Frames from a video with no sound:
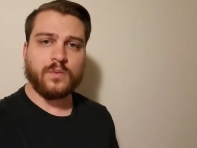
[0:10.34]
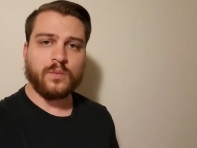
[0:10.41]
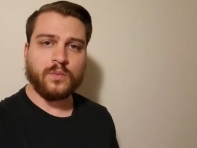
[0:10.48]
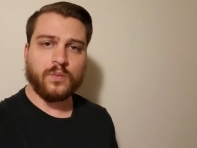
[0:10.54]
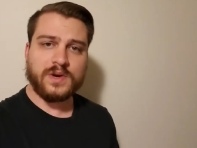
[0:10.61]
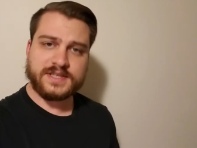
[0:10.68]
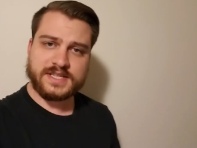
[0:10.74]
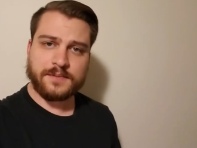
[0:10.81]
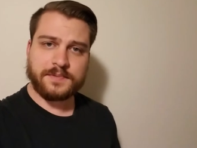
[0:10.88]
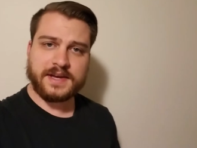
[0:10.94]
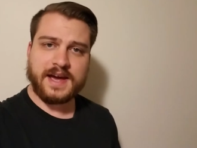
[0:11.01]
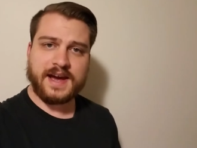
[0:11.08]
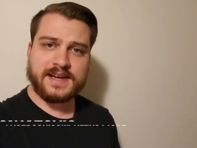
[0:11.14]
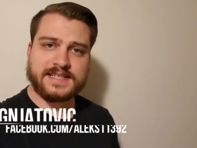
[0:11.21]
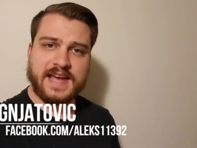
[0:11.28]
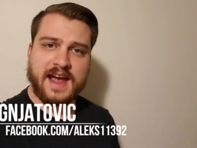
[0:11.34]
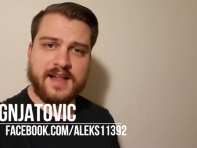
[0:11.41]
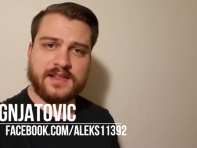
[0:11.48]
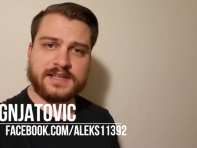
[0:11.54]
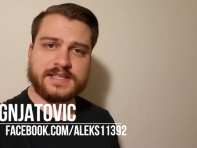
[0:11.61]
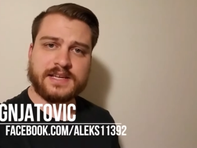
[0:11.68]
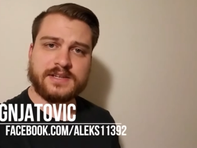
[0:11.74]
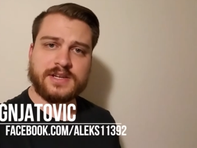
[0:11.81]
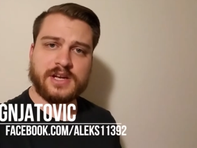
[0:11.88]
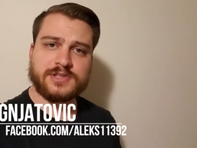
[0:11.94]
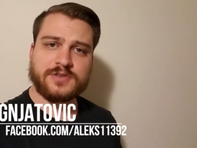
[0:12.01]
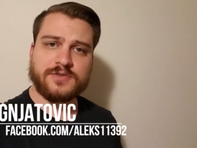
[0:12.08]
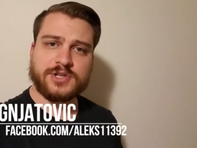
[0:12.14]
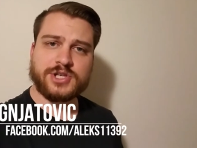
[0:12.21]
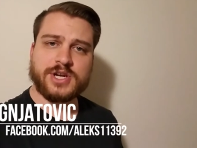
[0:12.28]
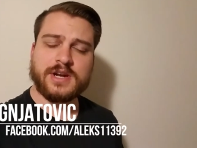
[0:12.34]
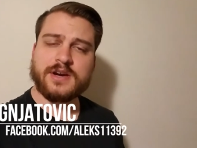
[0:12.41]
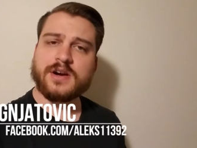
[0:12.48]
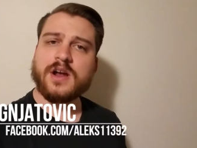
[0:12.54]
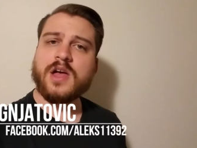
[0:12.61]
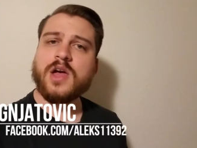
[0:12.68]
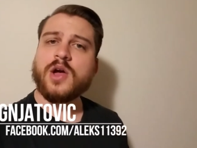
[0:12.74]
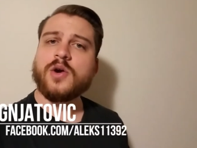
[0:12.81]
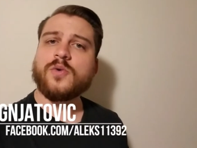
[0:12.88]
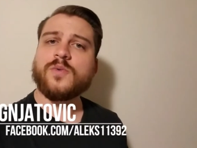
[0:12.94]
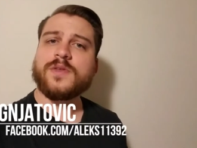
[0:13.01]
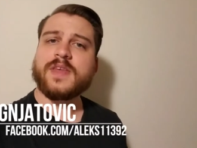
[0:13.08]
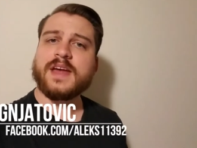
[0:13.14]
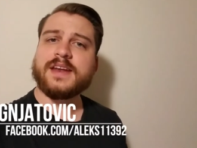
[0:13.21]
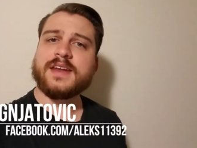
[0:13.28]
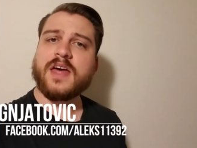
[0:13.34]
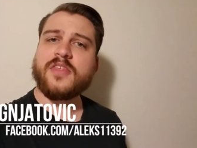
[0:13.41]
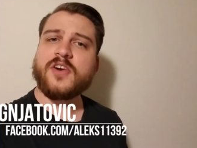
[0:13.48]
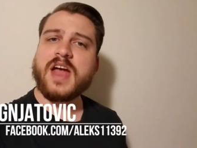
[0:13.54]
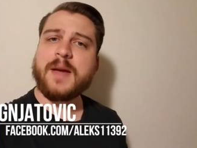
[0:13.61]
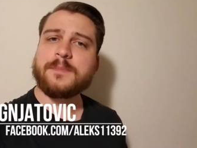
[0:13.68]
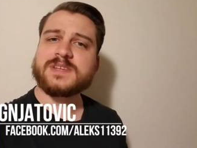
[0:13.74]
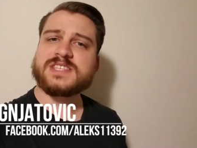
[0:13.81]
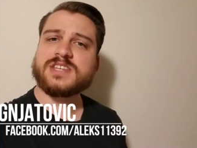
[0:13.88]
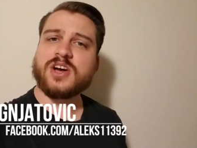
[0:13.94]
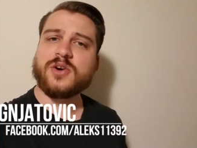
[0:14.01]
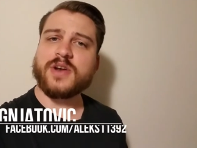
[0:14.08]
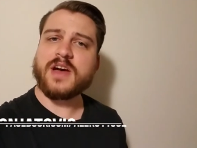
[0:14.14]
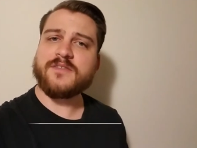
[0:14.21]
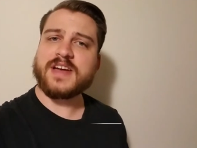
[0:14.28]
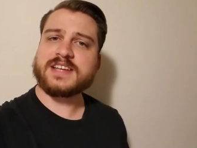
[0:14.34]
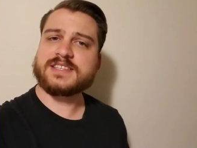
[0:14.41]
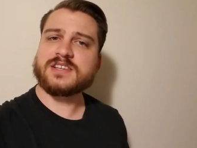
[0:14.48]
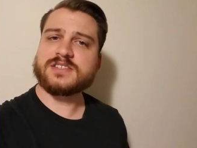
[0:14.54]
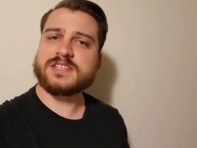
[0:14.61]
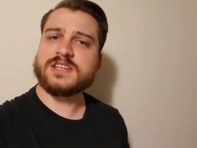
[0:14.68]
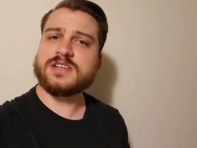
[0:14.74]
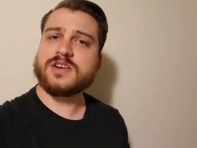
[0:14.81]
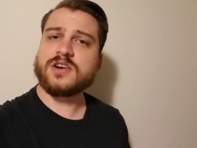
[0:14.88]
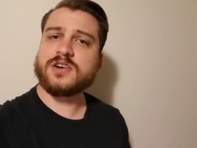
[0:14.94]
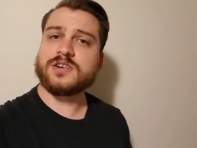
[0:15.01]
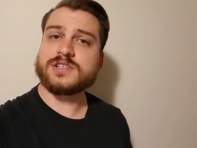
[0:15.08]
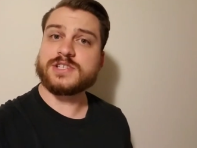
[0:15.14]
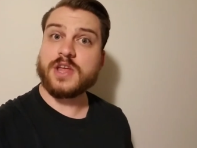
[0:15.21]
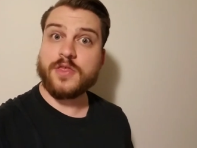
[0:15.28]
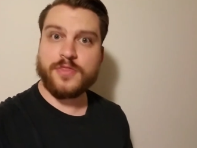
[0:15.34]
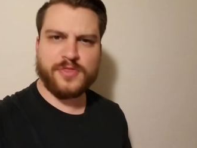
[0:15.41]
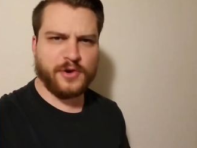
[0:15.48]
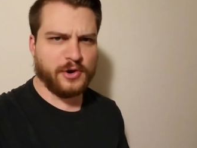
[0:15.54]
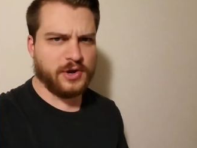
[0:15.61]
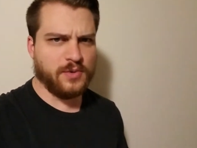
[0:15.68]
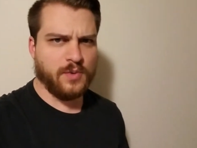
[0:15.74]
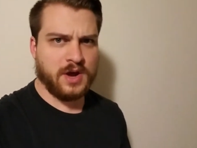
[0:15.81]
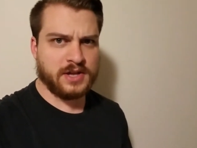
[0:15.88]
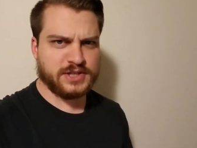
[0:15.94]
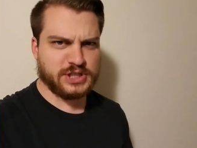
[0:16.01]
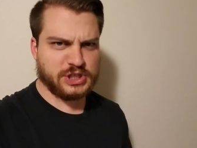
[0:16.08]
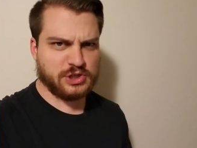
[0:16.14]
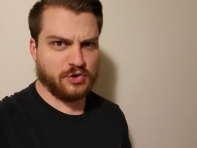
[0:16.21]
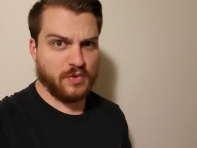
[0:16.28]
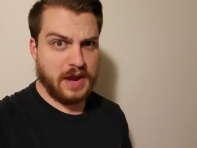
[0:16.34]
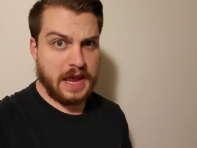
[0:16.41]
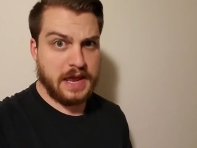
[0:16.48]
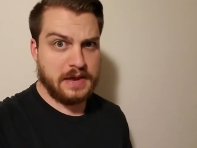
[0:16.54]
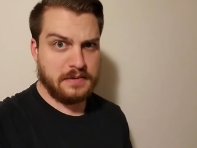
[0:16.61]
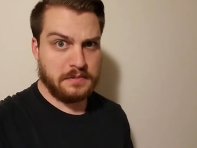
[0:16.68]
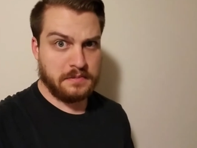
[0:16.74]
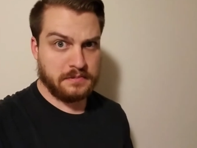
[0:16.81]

What's up, guys? Aleks Ignjatovic here with another episode of SLC Nerds 31 Screams.